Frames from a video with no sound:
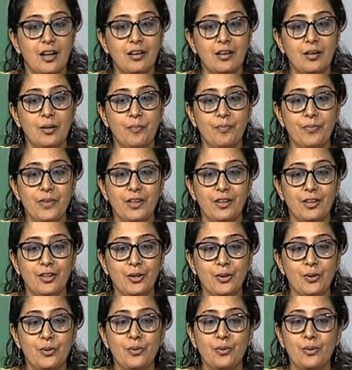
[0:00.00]
Um,
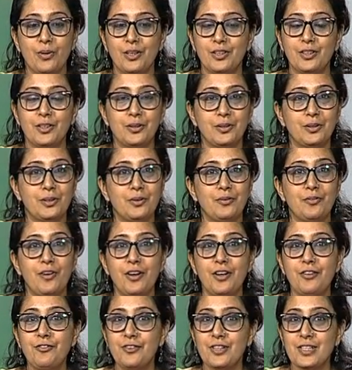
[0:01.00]
you know the, the
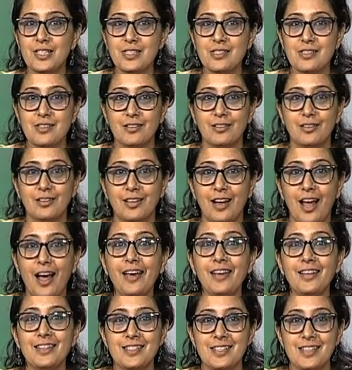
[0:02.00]
very first
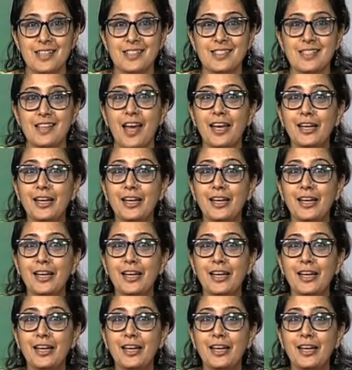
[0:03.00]
line says